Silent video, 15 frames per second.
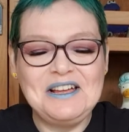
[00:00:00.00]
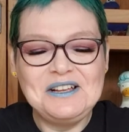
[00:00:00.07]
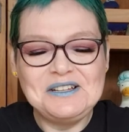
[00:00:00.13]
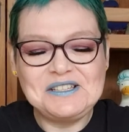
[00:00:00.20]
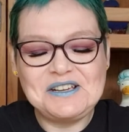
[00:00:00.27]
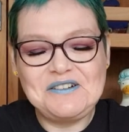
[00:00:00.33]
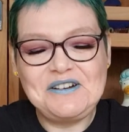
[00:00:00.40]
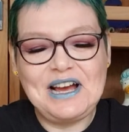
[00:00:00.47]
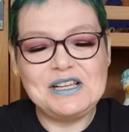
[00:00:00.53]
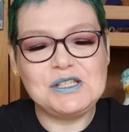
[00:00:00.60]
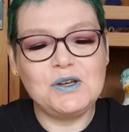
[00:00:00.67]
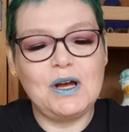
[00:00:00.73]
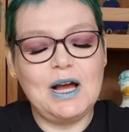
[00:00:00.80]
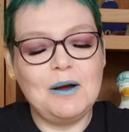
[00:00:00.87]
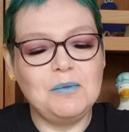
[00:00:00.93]
So right,
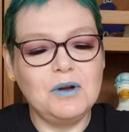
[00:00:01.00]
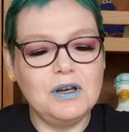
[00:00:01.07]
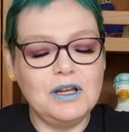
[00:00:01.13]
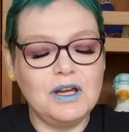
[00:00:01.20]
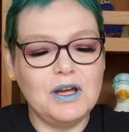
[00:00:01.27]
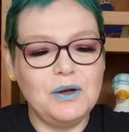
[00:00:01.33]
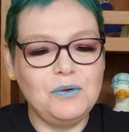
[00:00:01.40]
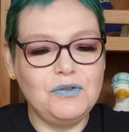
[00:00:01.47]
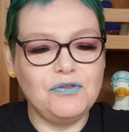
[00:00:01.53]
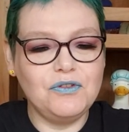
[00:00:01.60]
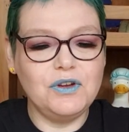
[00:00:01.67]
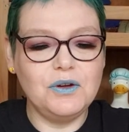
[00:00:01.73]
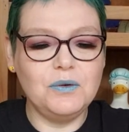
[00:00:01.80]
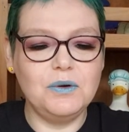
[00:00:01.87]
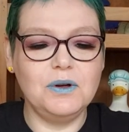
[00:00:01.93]
so I'm going to go
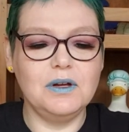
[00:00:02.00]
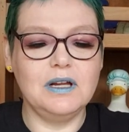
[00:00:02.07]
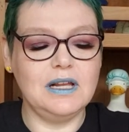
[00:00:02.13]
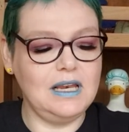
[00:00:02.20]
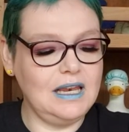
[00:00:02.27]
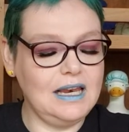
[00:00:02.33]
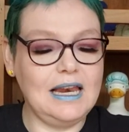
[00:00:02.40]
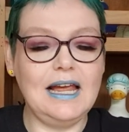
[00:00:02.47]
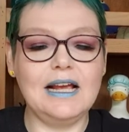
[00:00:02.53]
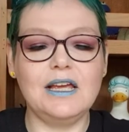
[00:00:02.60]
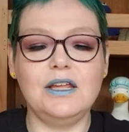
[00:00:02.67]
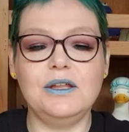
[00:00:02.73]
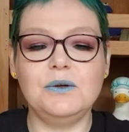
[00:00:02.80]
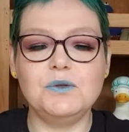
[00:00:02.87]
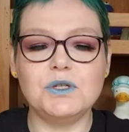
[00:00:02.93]
through
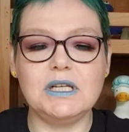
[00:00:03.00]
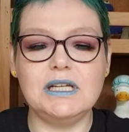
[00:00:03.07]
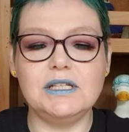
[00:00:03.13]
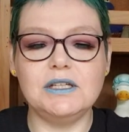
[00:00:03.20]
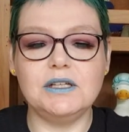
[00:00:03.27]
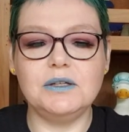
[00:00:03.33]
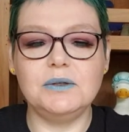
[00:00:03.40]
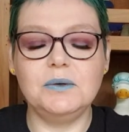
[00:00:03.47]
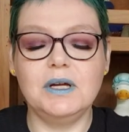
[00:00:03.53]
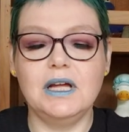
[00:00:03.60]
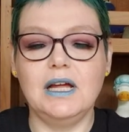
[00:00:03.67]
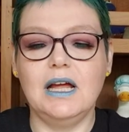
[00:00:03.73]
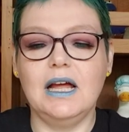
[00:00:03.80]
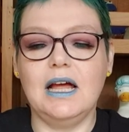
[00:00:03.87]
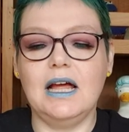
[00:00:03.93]
like I usually do.
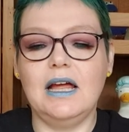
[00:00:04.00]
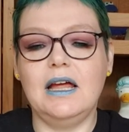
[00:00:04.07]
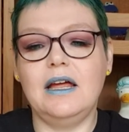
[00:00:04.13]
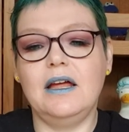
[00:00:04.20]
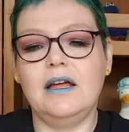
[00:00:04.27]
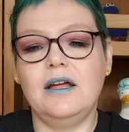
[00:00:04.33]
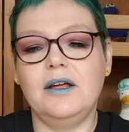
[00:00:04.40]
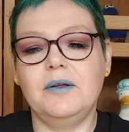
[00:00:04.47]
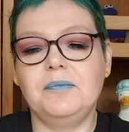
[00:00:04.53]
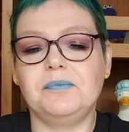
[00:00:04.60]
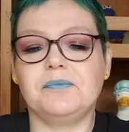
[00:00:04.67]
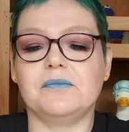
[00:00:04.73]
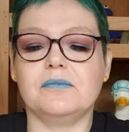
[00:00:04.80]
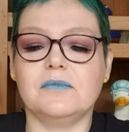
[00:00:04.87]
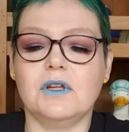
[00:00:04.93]

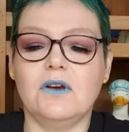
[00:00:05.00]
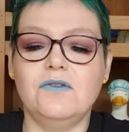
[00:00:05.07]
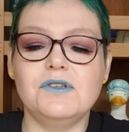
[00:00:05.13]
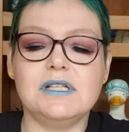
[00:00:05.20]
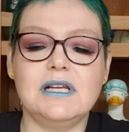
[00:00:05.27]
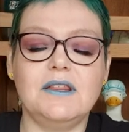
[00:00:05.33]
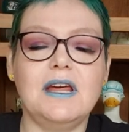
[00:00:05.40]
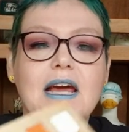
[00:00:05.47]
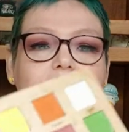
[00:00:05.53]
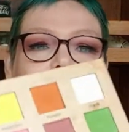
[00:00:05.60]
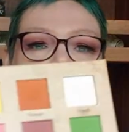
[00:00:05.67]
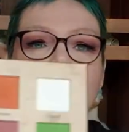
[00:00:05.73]
Obviously they're the